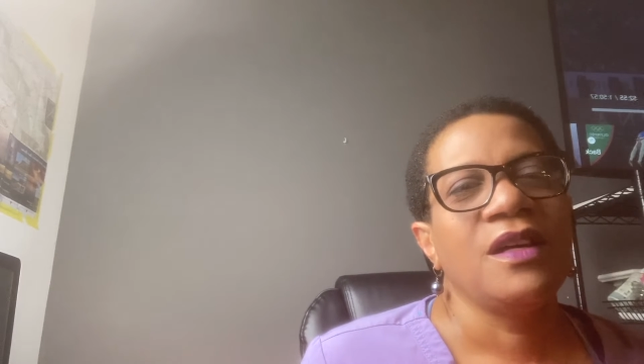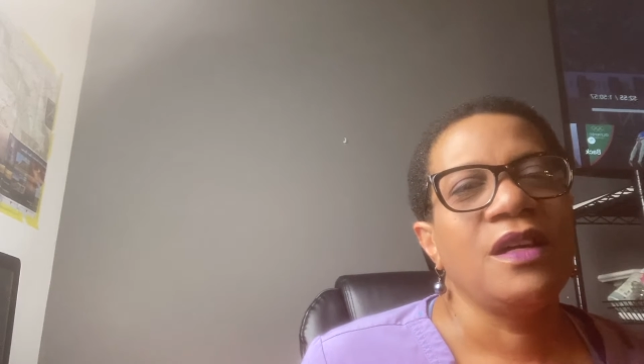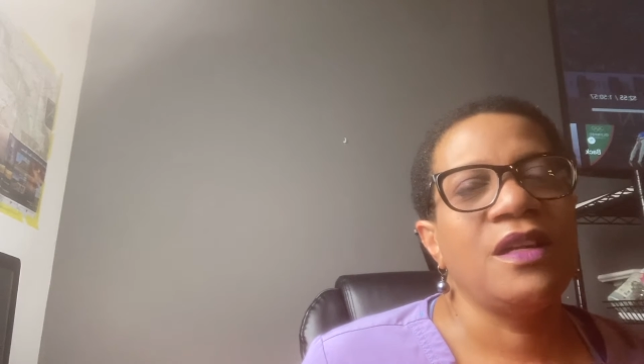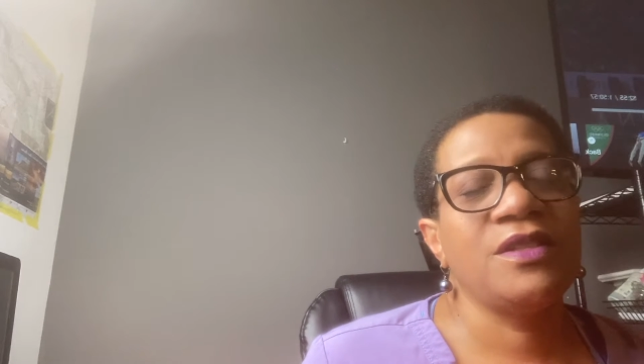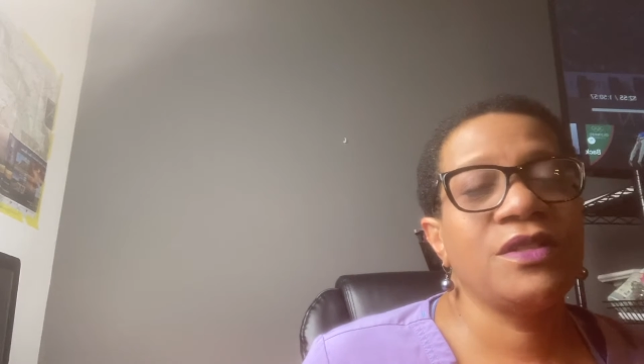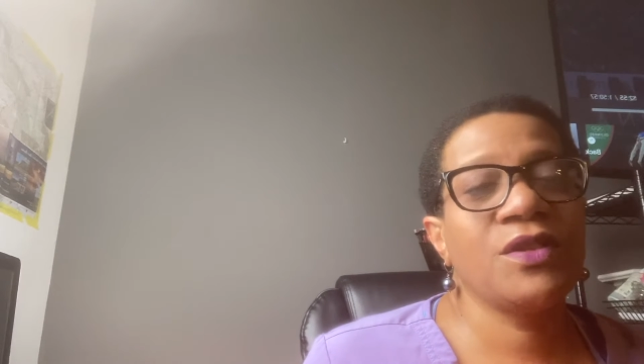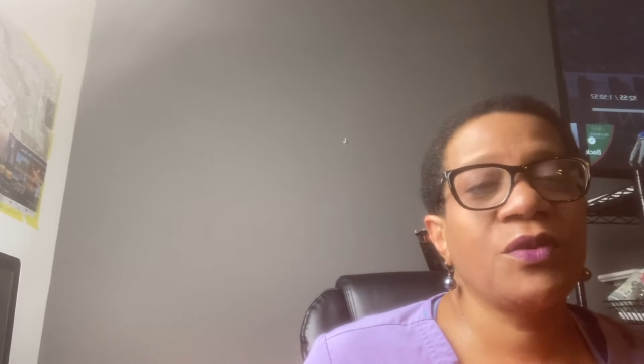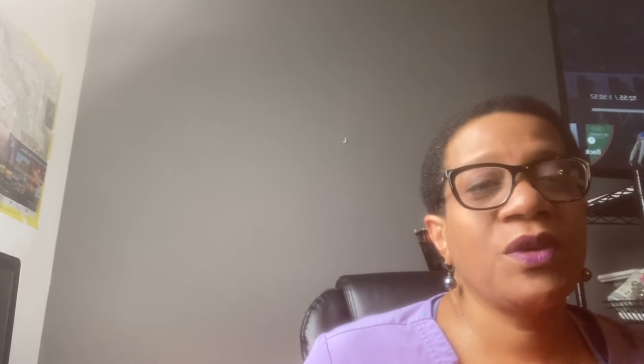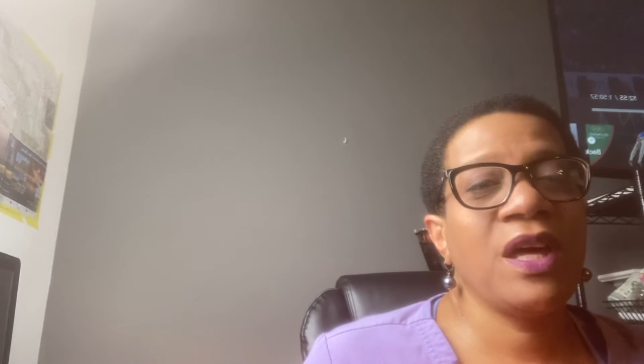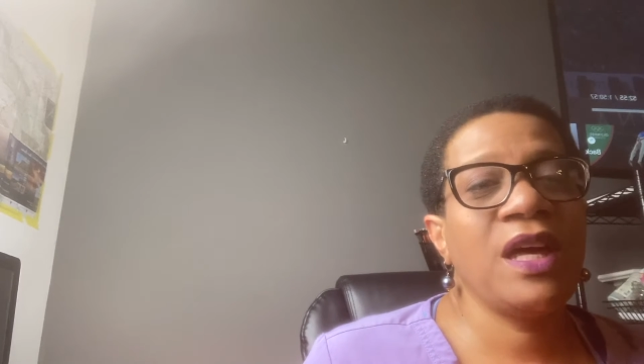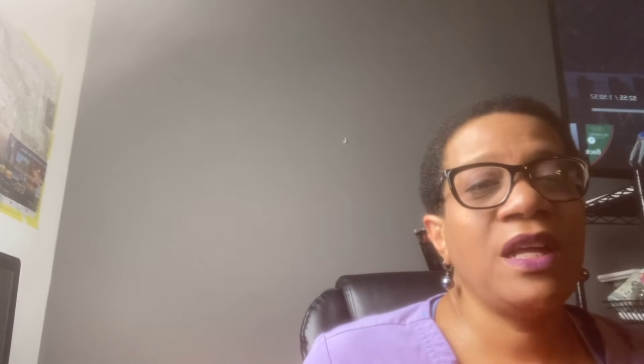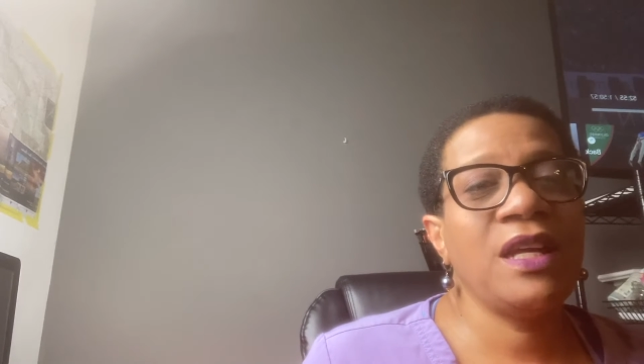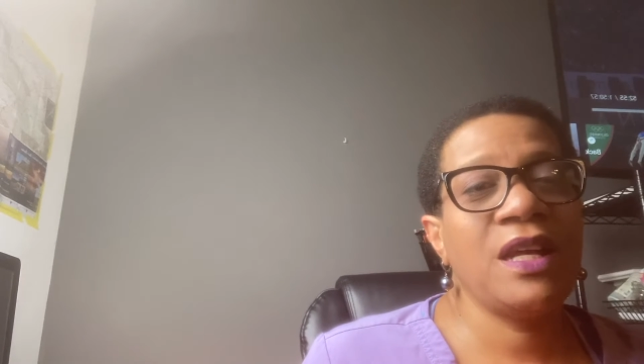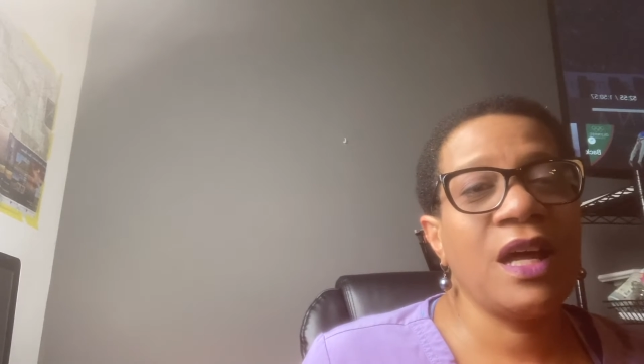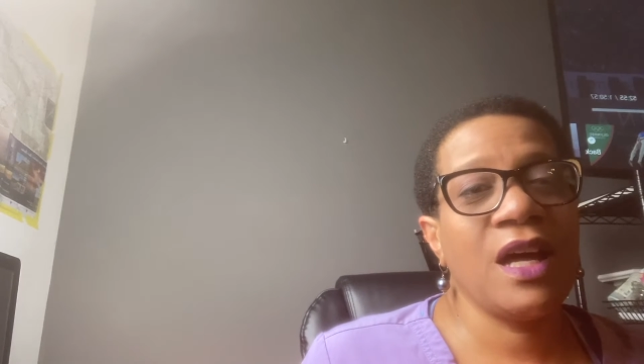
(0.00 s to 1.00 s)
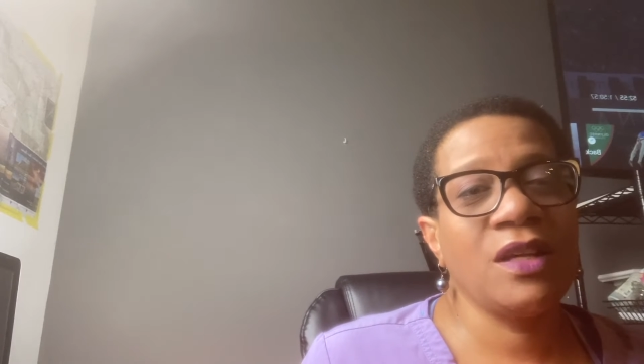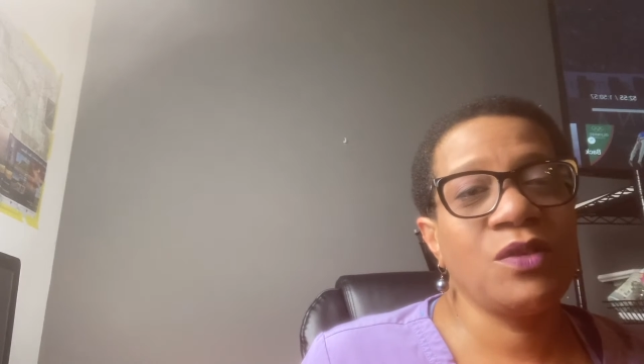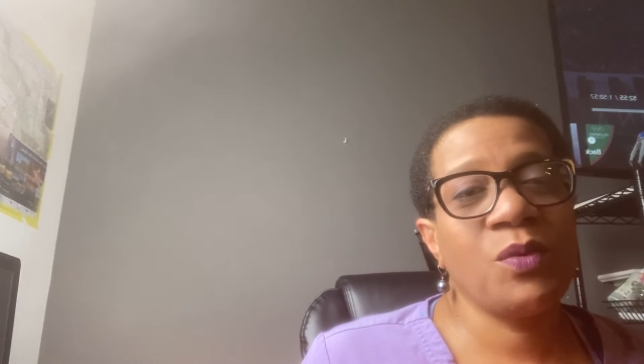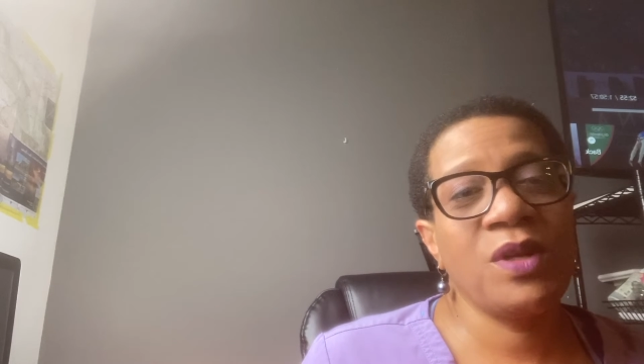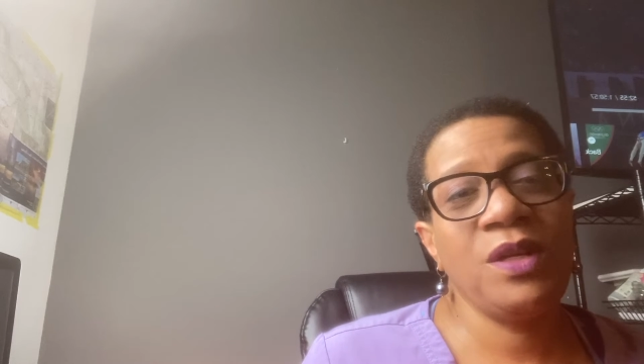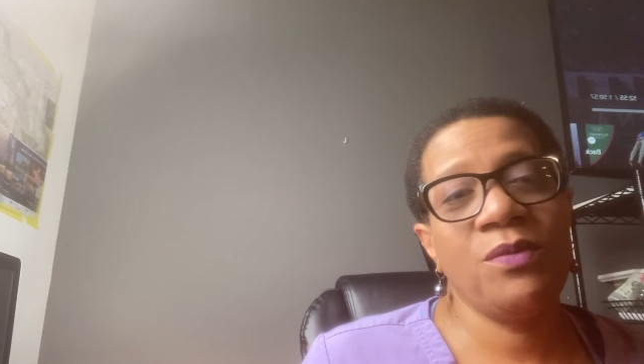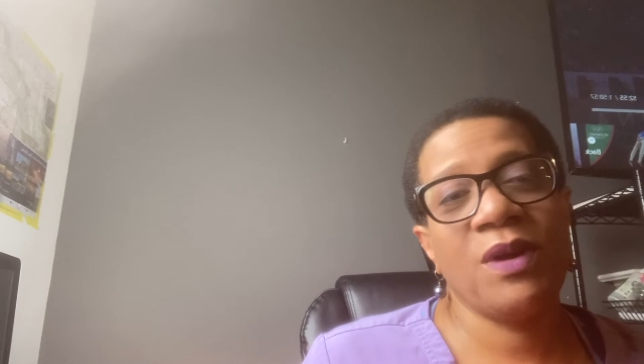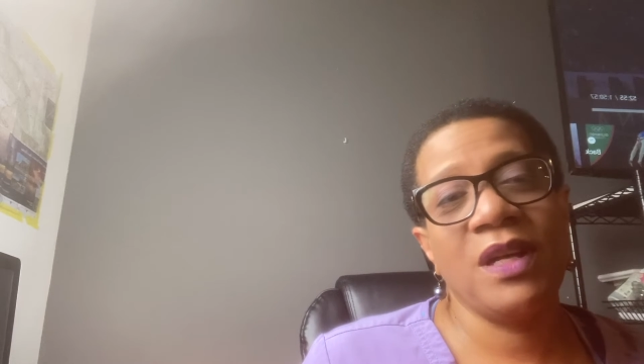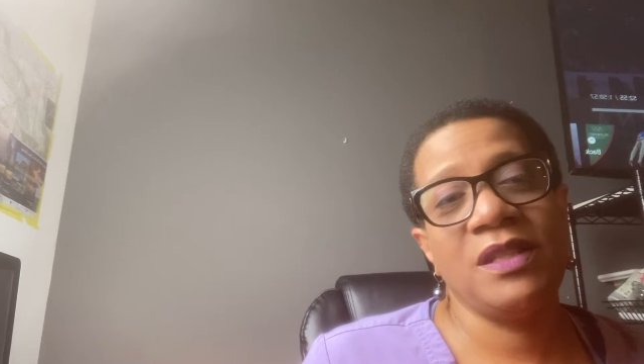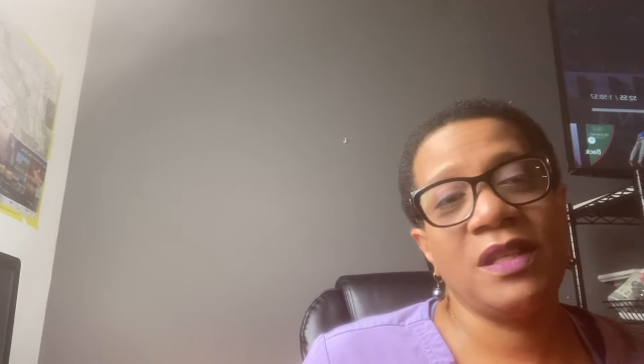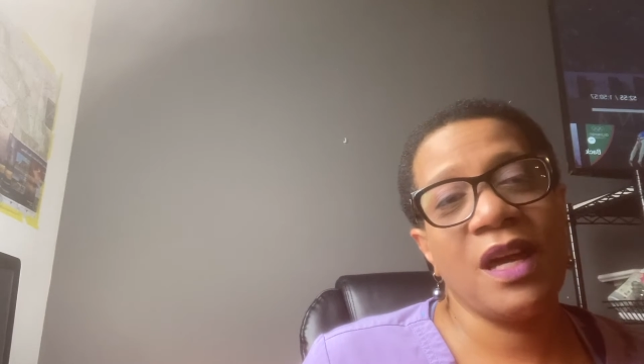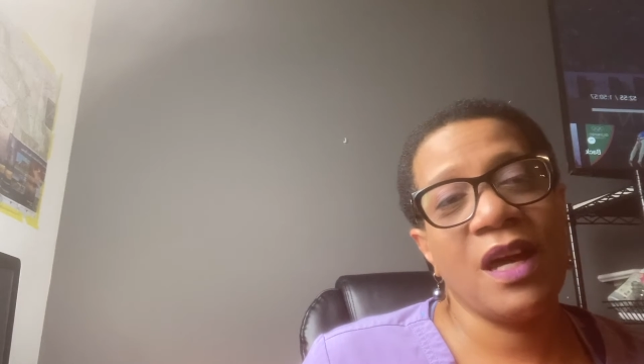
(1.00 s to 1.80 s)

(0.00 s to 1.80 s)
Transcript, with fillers: It's located at 20 Wrights